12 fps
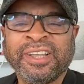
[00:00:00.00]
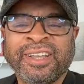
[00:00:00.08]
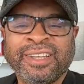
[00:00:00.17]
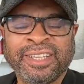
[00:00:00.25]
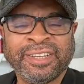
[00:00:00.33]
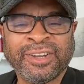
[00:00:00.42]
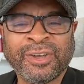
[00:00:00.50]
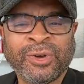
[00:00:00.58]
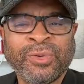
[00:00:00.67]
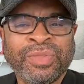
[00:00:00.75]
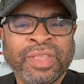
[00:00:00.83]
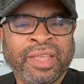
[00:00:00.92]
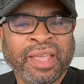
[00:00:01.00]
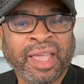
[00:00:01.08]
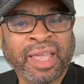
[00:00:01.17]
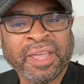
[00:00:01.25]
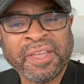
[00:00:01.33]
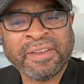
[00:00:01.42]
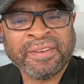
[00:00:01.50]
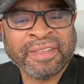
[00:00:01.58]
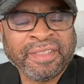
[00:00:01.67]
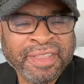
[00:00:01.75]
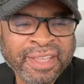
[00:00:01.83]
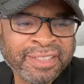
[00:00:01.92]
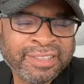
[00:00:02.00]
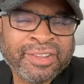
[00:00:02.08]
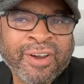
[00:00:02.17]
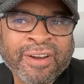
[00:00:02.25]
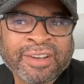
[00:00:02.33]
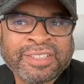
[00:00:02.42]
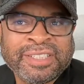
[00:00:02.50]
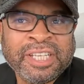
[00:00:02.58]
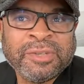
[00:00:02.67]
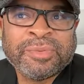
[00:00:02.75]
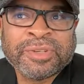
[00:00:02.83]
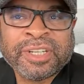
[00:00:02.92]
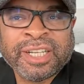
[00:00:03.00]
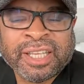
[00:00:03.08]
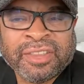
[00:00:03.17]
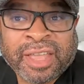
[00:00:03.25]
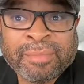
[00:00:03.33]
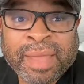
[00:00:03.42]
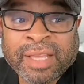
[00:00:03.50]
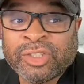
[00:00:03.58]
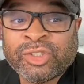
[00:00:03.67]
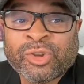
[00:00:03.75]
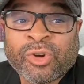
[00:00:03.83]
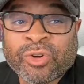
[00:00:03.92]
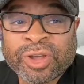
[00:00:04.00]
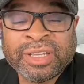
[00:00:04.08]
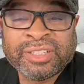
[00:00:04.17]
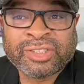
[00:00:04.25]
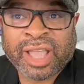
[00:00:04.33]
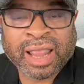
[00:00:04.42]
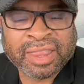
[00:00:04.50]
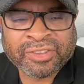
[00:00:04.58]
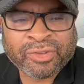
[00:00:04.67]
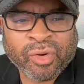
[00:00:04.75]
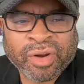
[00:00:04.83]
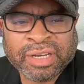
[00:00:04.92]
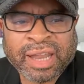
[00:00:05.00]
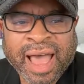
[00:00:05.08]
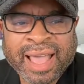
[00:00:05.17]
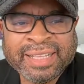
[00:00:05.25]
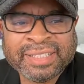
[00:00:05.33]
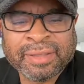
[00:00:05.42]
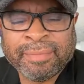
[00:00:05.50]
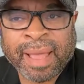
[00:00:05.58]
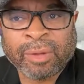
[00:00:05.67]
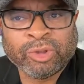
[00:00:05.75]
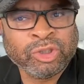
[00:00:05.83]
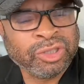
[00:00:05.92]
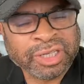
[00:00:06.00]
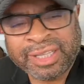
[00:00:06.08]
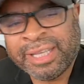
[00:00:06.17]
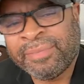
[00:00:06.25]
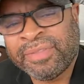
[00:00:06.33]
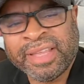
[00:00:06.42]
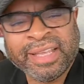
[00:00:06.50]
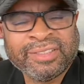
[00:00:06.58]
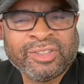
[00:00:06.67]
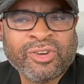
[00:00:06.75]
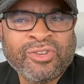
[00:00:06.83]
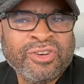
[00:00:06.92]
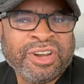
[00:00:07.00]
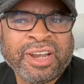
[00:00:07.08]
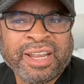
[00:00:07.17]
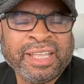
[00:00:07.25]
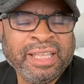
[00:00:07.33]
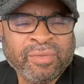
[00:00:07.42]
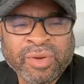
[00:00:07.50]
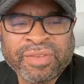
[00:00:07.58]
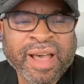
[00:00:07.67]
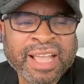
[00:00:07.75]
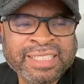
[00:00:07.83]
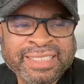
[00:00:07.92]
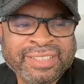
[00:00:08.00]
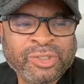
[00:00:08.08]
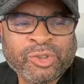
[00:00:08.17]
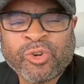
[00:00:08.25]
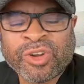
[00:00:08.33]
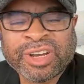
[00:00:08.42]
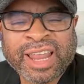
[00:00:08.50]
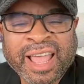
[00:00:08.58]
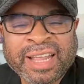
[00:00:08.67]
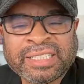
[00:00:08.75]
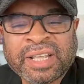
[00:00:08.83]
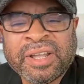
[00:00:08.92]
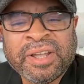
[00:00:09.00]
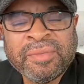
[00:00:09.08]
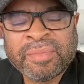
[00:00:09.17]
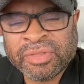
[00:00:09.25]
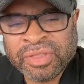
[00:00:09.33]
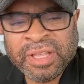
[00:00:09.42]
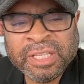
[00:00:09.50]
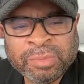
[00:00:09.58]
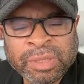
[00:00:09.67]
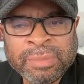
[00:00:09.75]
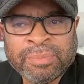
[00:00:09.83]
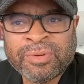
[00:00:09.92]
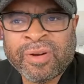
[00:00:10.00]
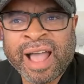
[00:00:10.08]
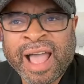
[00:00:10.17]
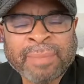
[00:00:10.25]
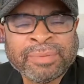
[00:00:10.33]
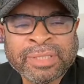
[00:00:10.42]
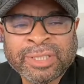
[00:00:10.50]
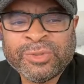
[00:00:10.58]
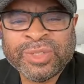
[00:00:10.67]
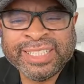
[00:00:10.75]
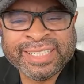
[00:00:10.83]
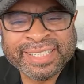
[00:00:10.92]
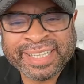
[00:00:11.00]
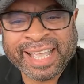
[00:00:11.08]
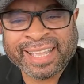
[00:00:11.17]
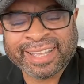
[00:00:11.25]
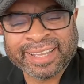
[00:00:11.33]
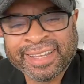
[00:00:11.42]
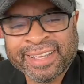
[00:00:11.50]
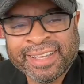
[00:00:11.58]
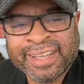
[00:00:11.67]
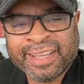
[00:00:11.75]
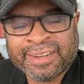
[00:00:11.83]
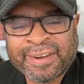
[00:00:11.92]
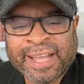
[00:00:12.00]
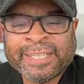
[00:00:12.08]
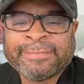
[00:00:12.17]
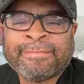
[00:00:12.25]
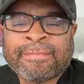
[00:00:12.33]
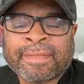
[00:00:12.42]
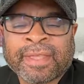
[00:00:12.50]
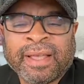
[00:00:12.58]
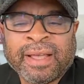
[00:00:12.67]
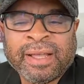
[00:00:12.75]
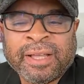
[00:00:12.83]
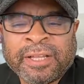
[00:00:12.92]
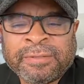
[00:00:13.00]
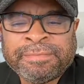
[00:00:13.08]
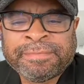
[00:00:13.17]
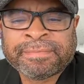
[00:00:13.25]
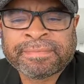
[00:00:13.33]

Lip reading: you know. And the narcs typically they make storylines about you to keep things going, and they keep revising the storylines. But these people are absolutely sick, right? Um,